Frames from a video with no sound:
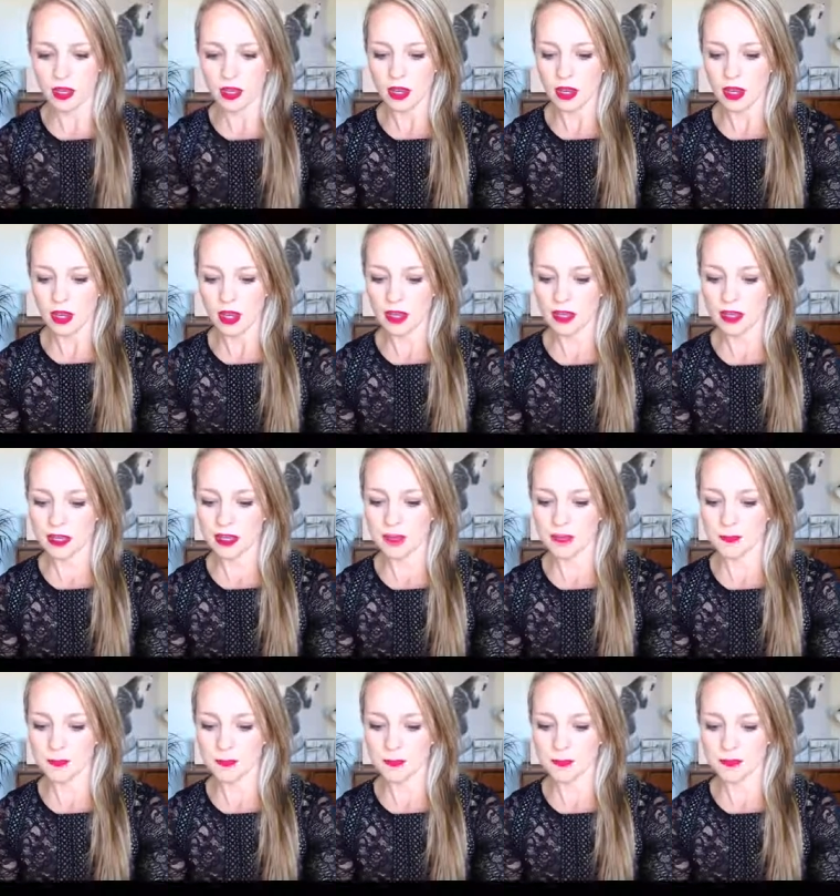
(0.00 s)
Okay,
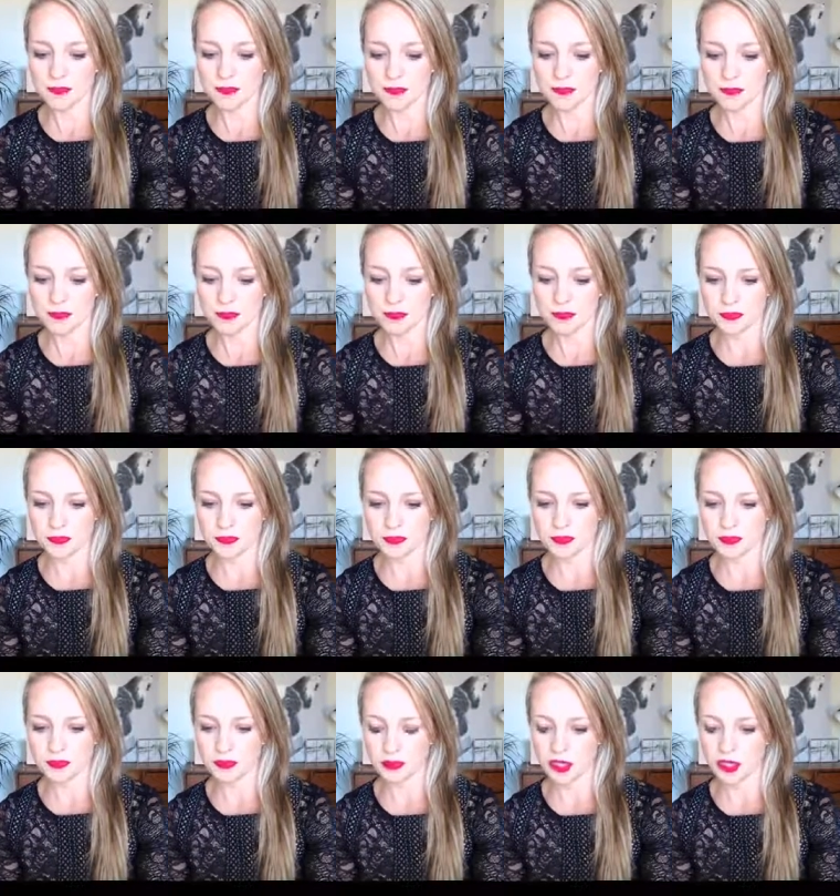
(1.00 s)

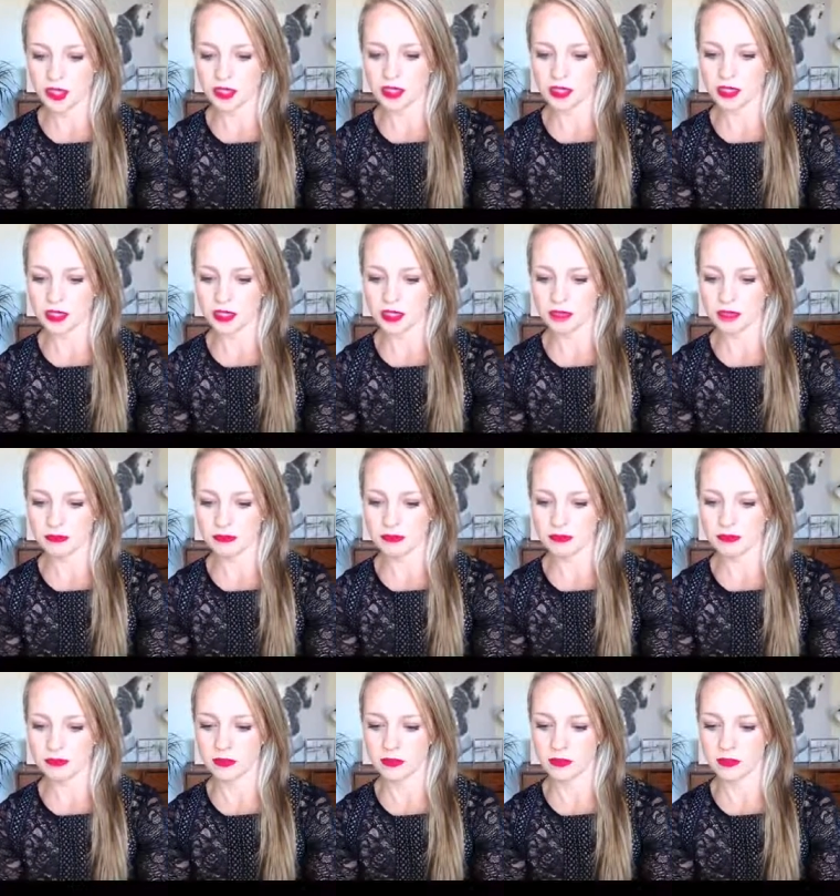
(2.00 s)
let's see.
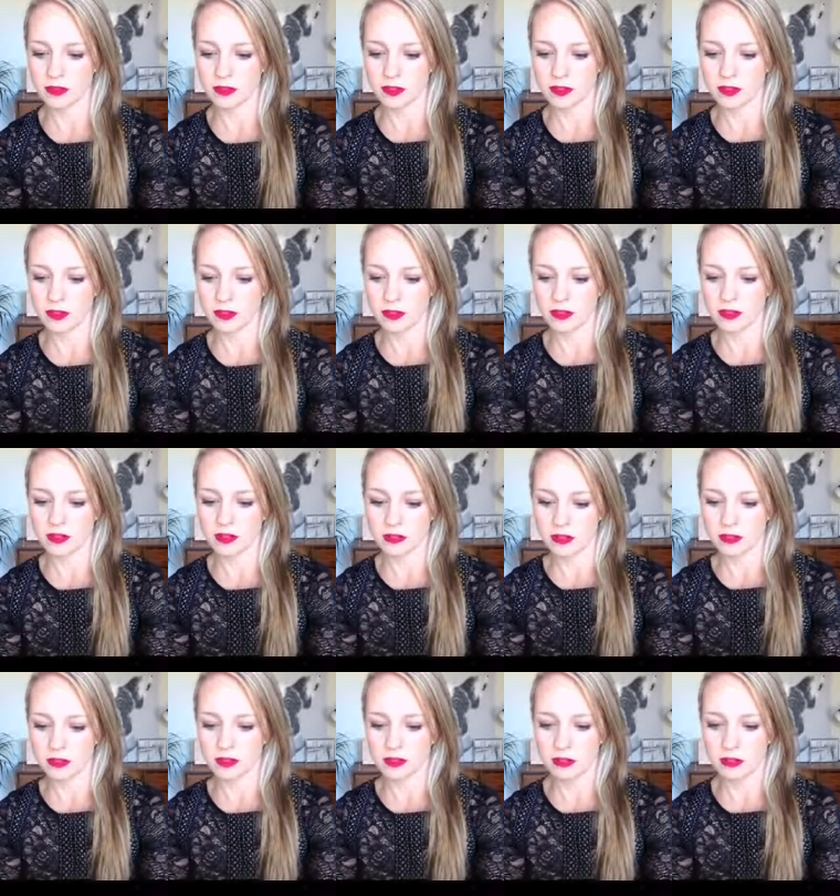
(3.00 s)
And the
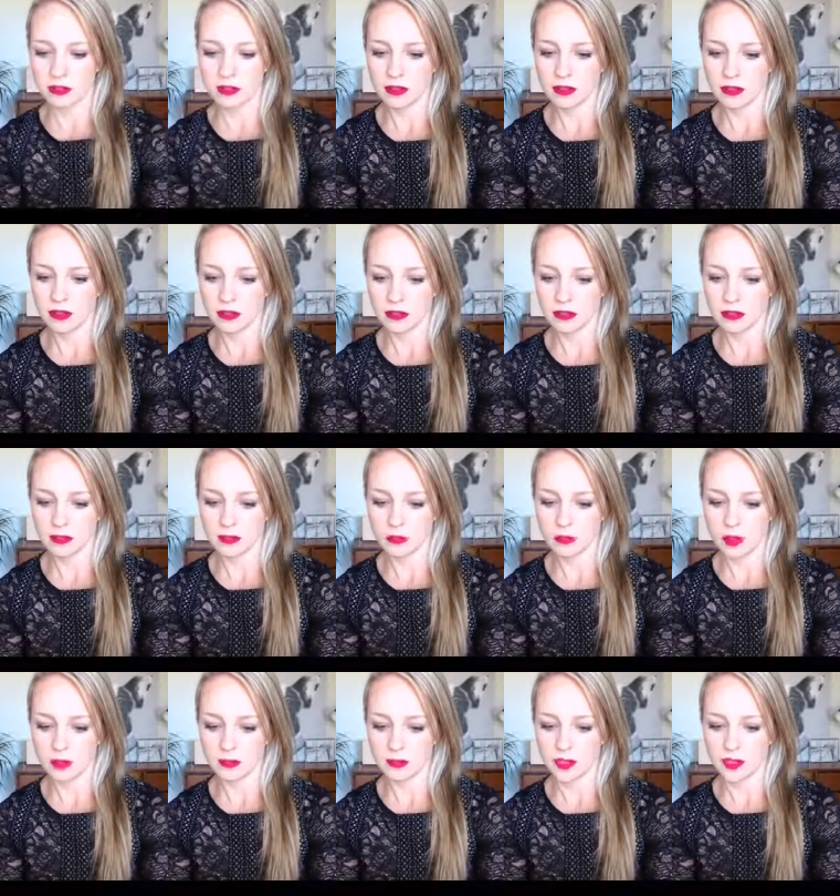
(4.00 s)
only way...
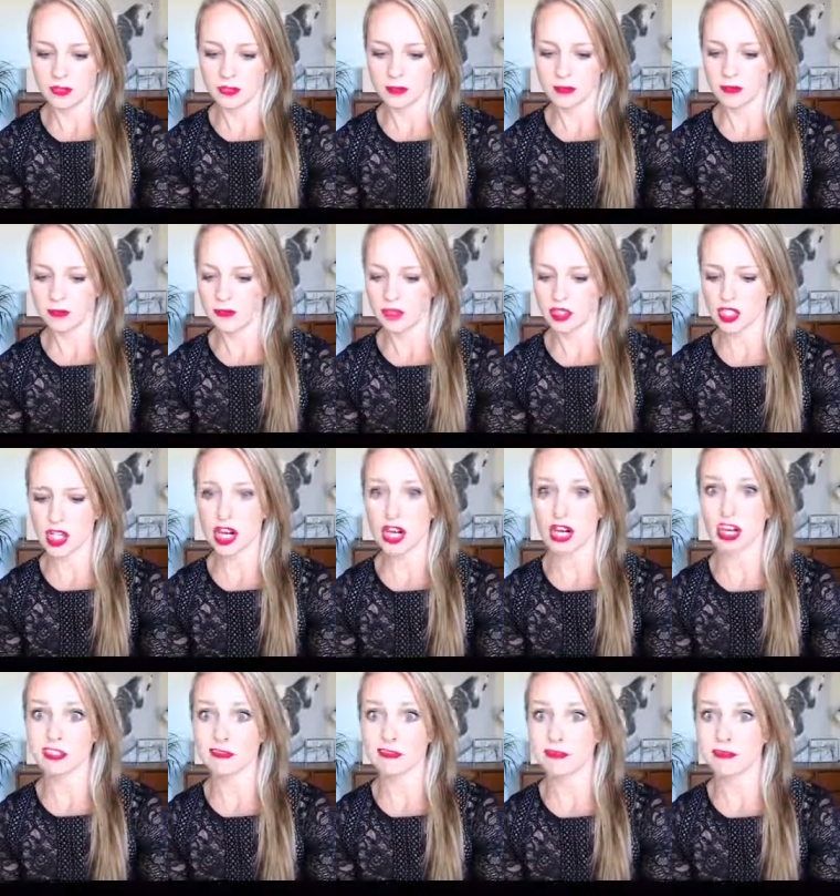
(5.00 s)
Whoops. Sorry.
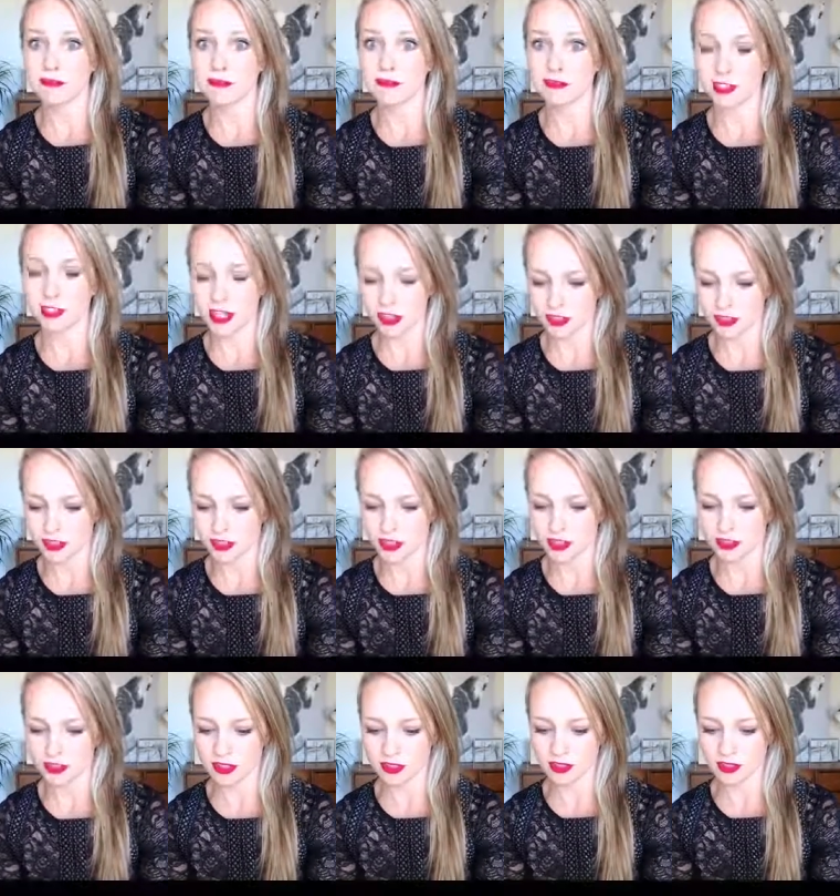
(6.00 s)
Tech issues.
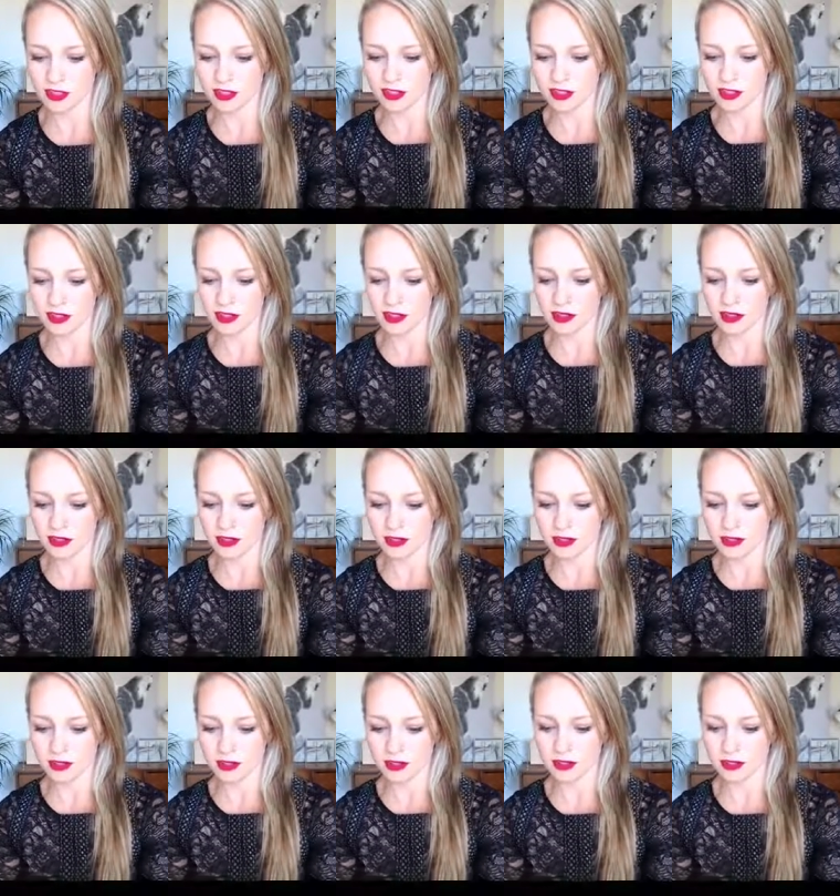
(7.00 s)
On
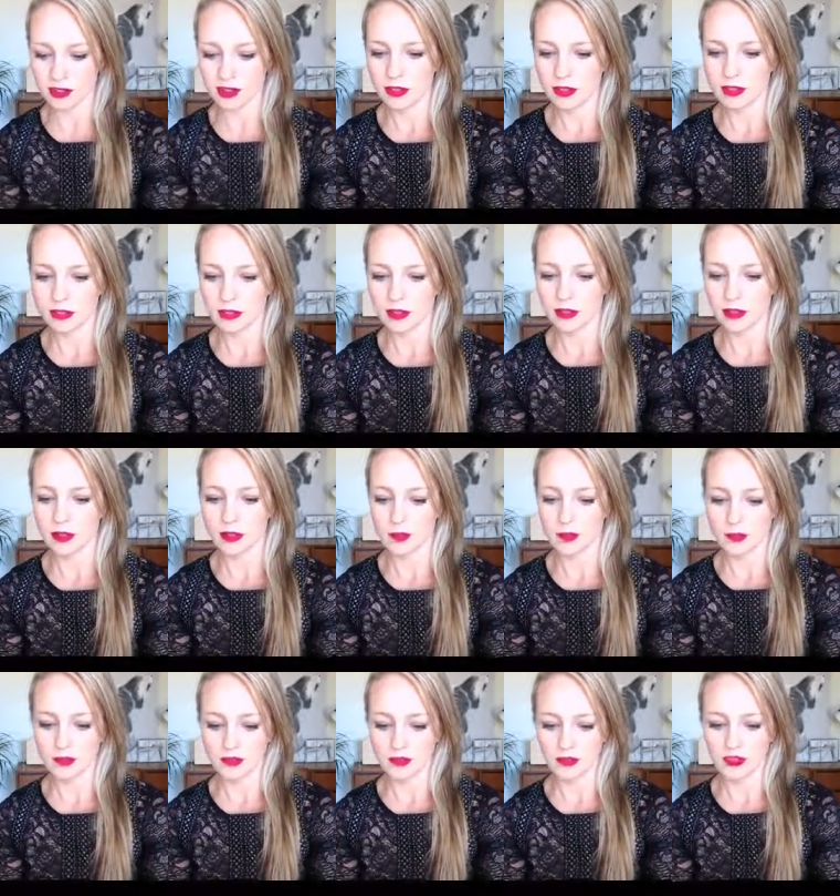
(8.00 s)
the side, it
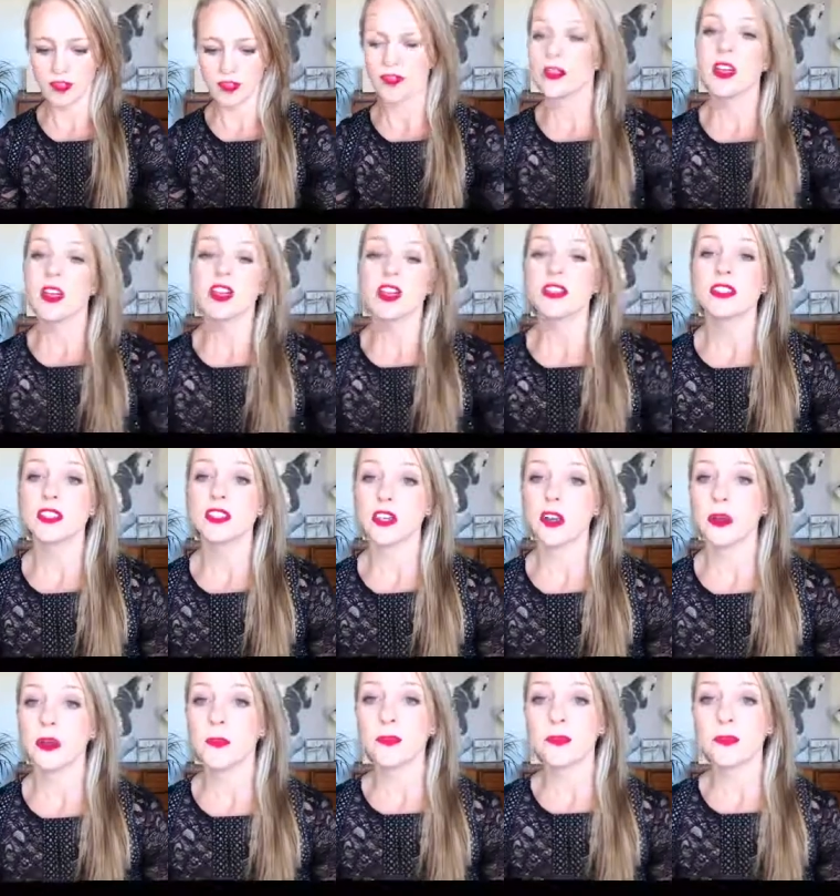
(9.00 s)
seems...
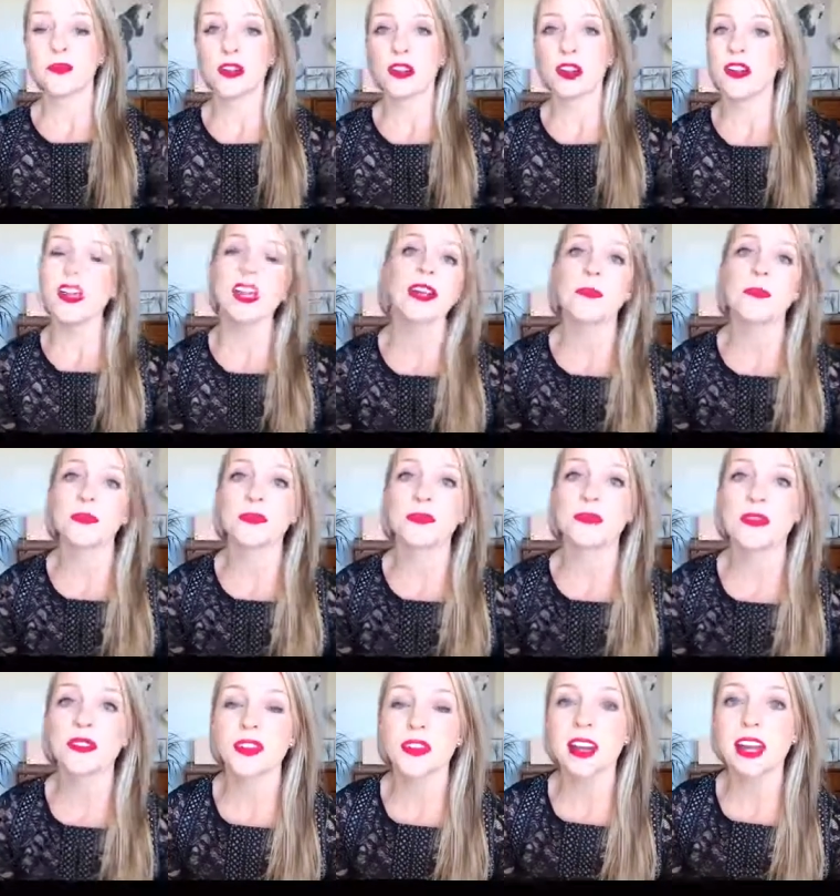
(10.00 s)
So, okay,
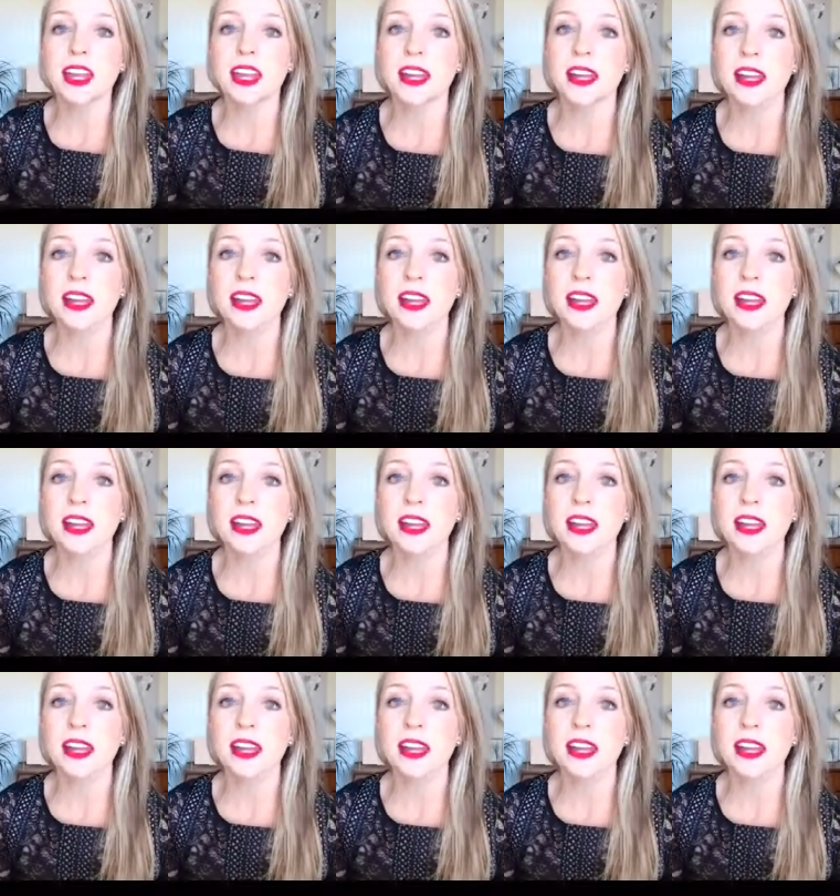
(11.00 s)
great.